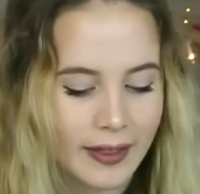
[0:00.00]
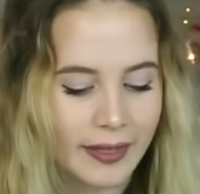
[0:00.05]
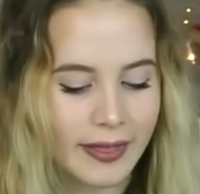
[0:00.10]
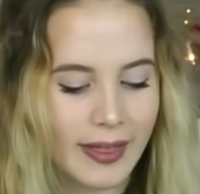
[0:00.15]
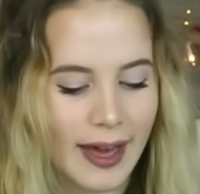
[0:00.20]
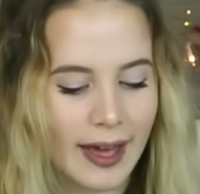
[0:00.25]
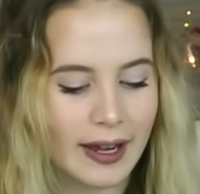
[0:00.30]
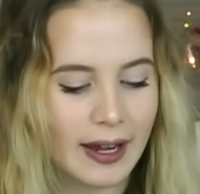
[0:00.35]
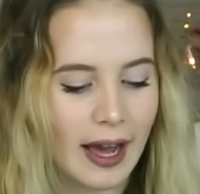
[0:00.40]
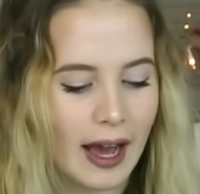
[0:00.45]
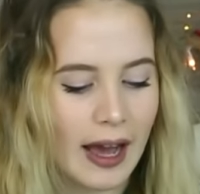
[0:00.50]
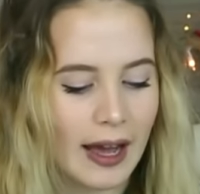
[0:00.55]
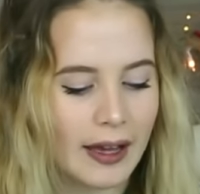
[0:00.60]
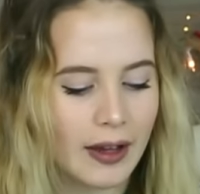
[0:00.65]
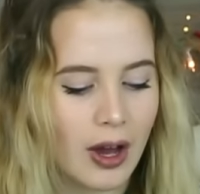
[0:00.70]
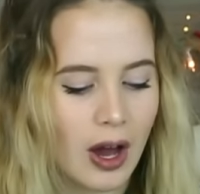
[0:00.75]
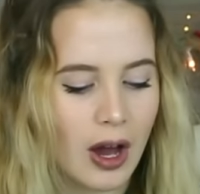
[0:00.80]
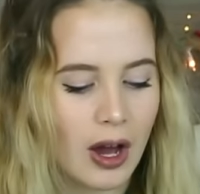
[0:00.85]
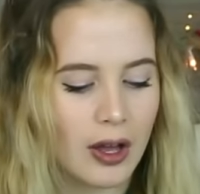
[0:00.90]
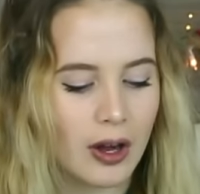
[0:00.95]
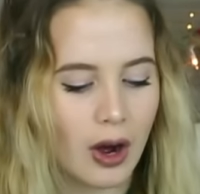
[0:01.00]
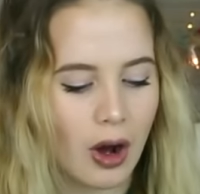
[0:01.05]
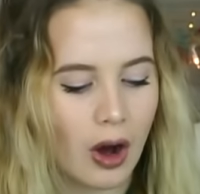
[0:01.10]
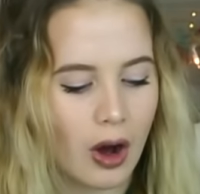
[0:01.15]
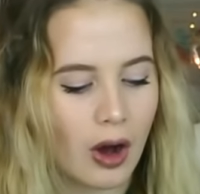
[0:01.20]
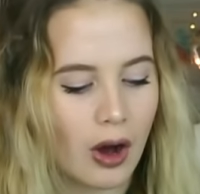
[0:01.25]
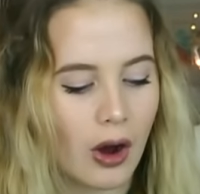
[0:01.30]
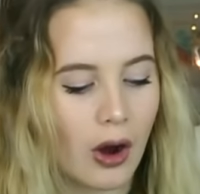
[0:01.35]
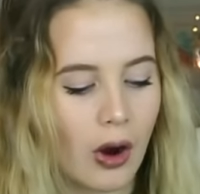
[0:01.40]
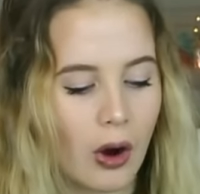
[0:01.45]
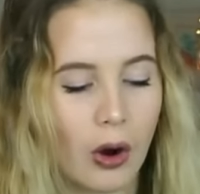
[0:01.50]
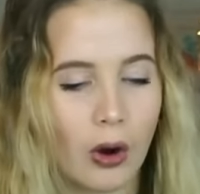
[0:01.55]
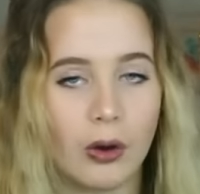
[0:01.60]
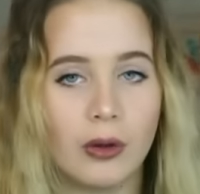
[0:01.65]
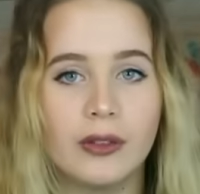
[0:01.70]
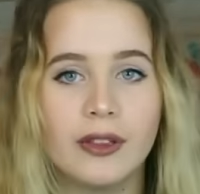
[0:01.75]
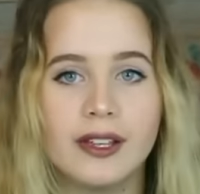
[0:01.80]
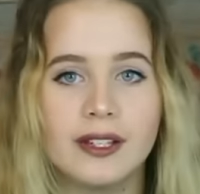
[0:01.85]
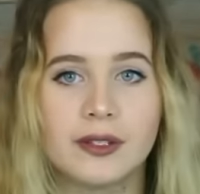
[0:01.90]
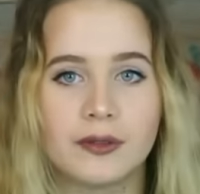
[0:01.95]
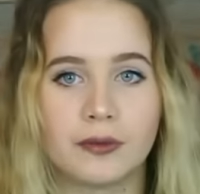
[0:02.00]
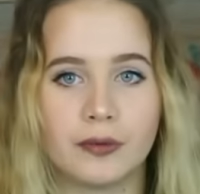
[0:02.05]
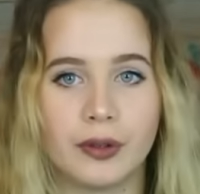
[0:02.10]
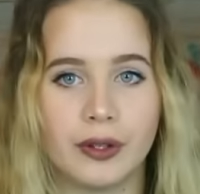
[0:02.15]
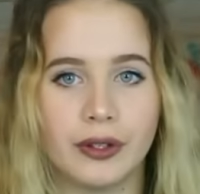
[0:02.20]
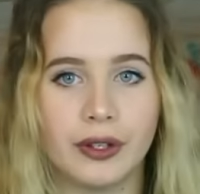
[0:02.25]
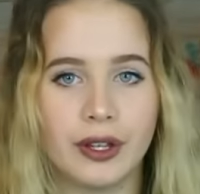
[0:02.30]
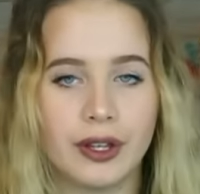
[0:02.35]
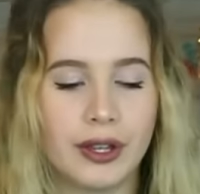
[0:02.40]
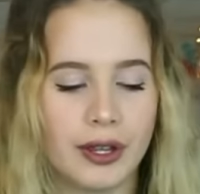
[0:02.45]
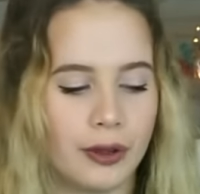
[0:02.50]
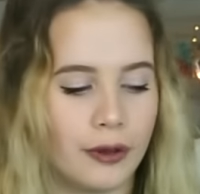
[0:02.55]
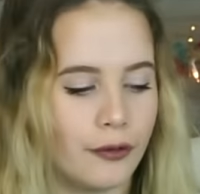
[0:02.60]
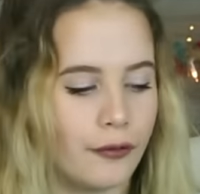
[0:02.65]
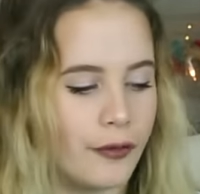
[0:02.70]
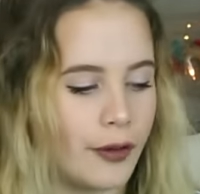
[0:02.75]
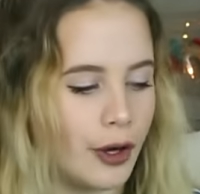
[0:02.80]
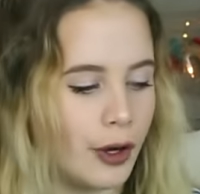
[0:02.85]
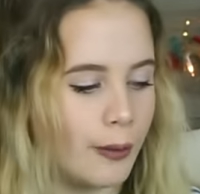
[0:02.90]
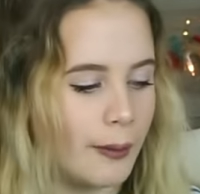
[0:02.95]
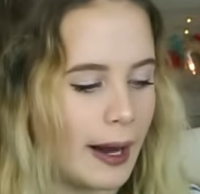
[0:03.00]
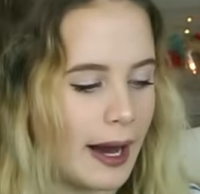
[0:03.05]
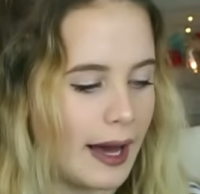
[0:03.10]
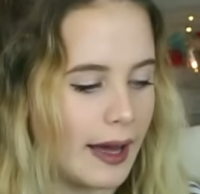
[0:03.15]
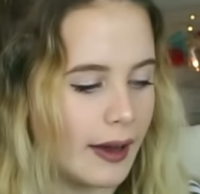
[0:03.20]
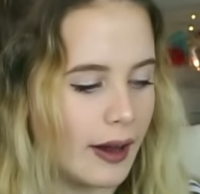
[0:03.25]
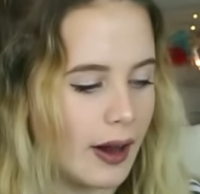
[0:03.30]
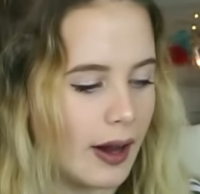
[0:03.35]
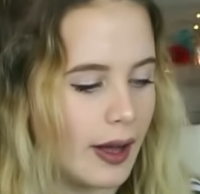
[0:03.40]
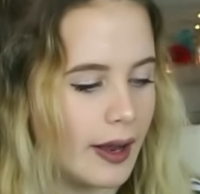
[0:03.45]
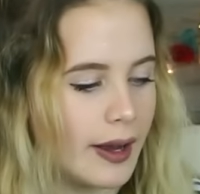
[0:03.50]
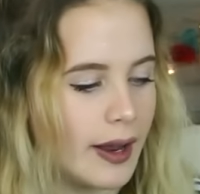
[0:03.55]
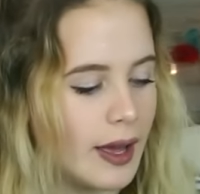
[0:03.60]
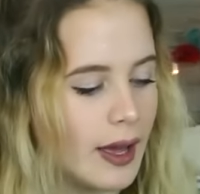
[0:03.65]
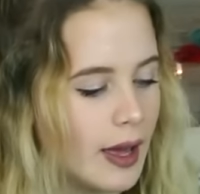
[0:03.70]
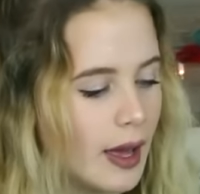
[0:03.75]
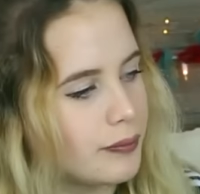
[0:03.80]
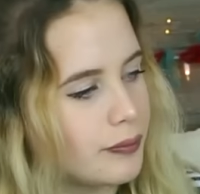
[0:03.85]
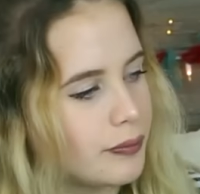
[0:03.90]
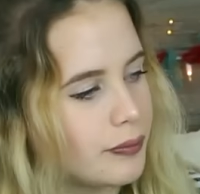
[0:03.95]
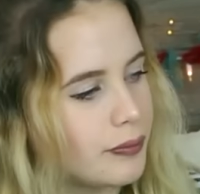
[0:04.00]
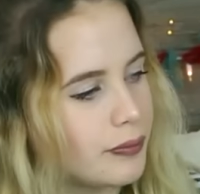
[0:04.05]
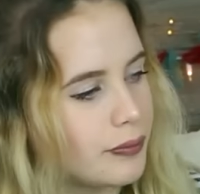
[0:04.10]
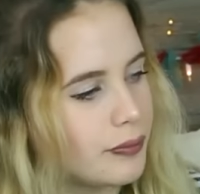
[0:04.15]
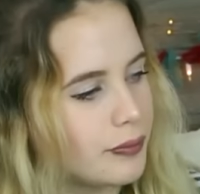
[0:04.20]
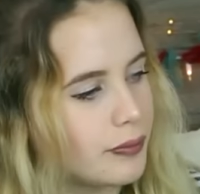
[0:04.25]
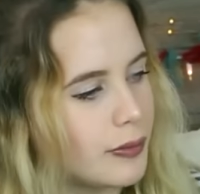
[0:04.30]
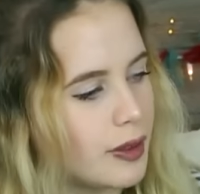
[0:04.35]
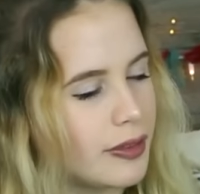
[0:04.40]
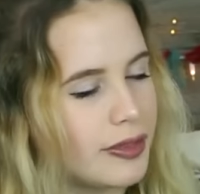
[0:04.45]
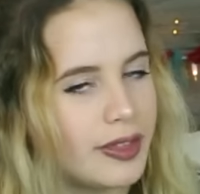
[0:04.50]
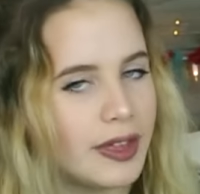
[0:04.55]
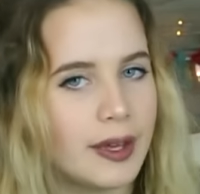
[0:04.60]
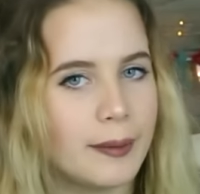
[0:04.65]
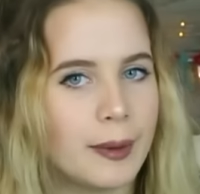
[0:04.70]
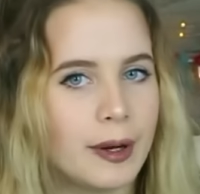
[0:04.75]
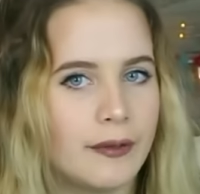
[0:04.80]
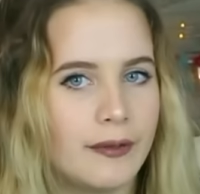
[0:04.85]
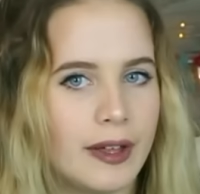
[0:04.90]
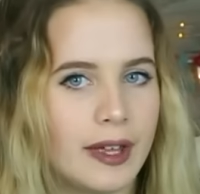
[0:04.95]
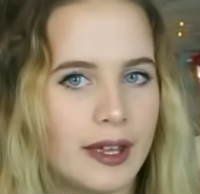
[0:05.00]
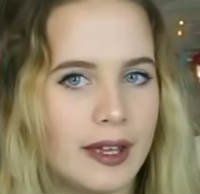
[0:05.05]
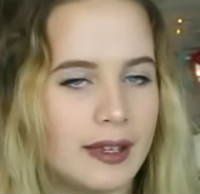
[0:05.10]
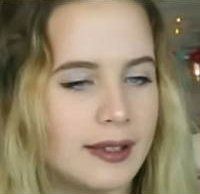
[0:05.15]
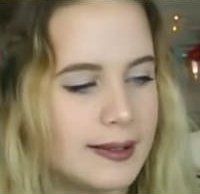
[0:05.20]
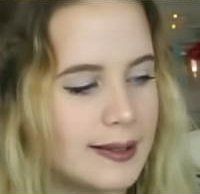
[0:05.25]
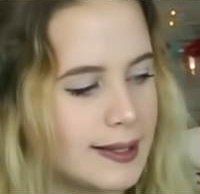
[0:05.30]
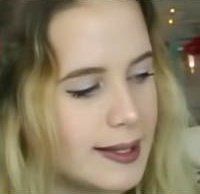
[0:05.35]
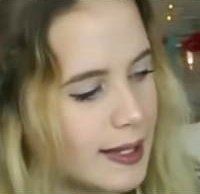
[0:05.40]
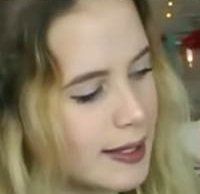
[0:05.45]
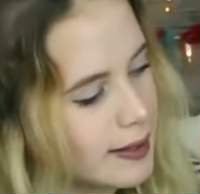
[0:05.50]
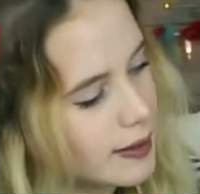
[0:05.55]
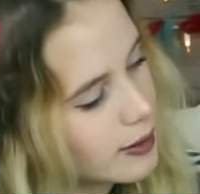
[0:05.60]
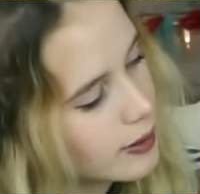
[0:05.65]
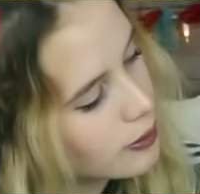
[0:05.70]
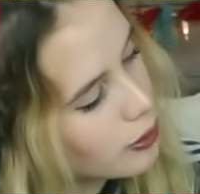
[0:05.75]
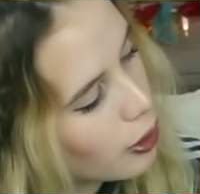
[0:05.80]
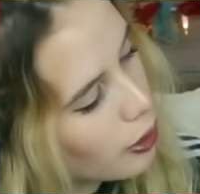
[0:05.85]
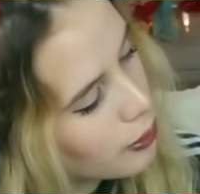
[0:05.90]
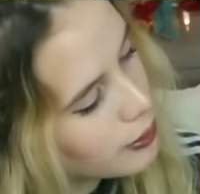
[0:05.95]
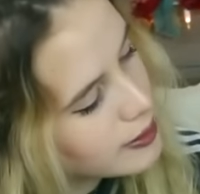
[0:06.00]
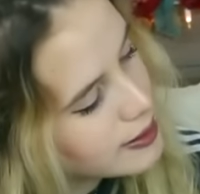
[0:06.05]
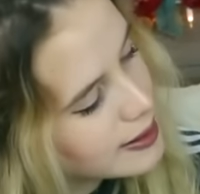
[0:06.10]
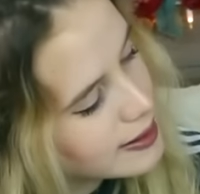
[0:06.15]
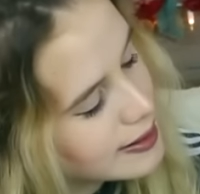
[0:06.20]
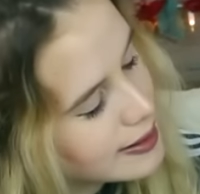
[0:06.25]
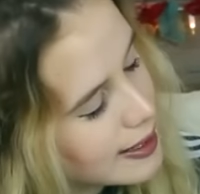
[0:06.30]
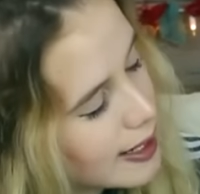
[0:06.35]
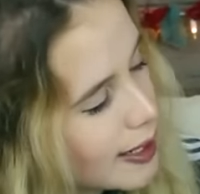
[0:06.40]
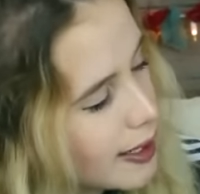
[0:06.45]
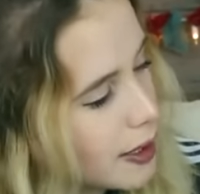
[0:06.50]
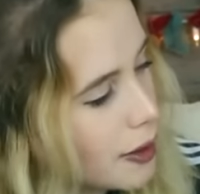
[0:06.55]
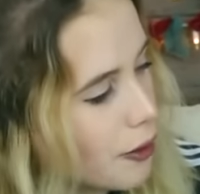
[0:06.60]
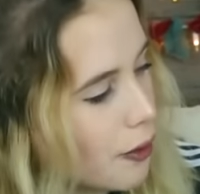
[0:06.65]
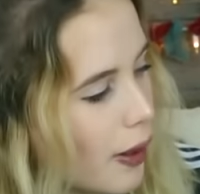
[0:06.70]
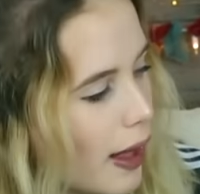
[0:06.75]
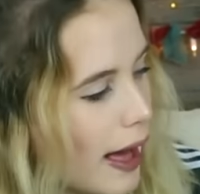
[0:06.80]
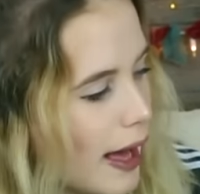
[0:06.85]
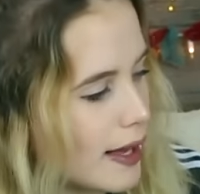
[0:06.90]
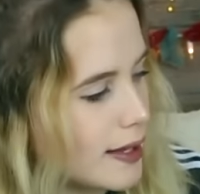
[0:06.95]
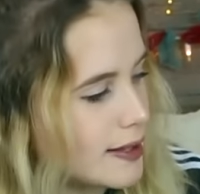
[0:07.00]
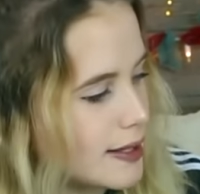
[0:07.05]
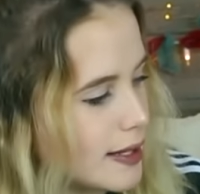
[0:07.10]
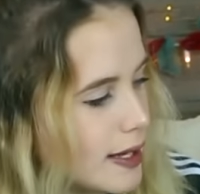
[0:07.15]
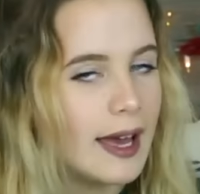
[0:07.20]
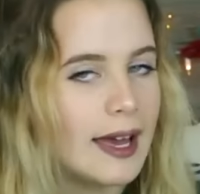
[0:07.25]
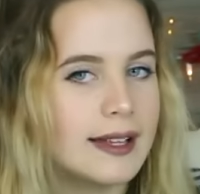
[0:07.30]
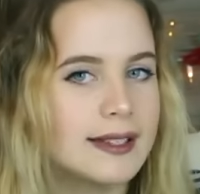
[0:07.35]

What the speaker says: Then I got all this really cute film. I got the theme of it. It's like called stained glass.